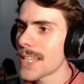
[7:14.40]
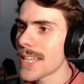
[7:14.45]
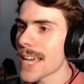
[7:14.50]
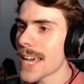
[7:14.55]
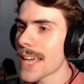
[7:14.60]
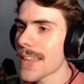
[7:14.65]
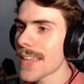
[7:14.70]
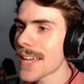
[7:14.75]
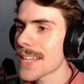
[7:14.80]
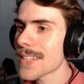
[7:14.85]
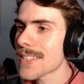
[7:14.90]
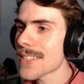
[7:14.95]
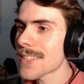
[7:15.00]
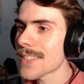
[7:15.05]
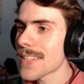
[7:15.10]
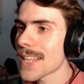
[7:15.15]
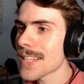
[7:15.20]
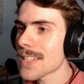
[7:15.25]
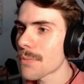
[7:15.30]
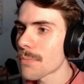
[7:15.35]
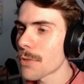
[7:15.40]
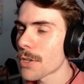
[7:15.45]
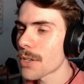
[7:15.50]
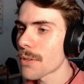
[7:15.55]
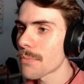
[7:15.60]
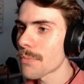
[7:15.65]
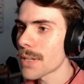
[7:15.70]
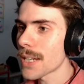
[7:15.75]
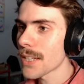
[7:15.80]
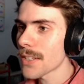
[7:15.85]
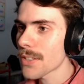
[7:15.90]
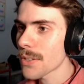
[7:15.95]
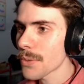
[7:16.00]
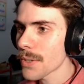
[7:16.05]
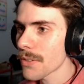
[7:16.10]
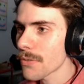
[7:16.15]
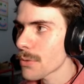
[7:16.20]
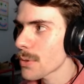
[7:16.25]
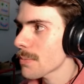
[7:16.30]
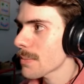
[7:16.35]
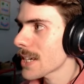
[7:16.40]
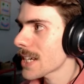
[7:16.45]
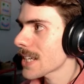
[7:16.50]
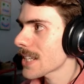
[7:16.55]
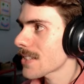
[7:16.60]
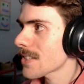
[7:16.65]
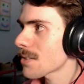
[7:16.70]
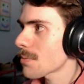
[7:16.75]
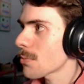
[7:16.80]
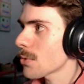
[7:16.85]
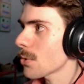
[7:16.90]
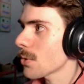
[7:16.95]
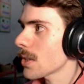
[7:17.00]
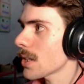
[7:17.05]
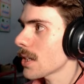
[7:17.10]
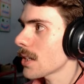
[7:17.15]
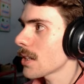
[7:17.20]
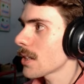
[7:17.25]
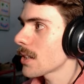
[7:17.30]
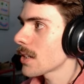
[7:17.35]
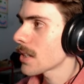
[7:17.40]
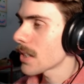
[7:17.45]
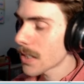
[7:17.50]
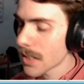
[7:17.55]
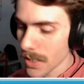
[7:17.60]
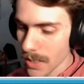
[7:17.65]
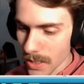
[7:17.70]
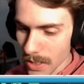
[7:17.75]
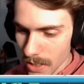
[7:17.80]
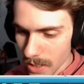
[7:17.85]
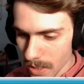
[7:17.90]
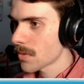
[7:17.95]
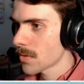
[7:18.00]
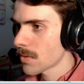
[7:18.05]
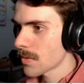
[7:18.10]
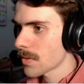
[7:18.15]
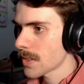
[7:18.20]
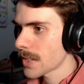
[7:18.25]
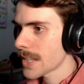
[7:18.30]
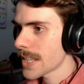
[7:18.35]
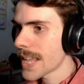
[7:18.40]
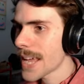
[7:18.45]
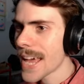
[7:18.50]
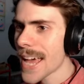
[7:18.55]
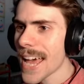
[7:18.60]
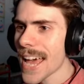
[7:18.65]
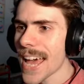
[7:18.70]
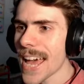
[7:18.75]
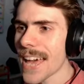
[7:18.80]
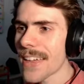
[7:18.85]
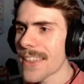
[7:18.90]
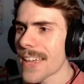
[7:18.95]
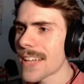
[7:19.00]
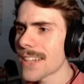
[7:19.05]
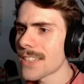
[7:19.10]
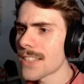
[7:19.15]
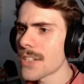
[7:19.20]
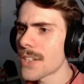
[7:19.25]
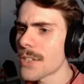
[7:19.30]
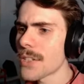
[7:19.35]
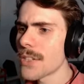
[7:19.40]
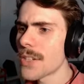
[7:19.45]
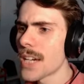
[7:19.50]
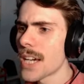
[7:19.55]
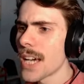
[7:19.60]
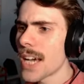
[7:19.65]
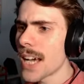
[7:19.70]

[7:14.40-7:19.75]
Yeah, that's a broken pillar. So if we make it smaller, there, that'll do.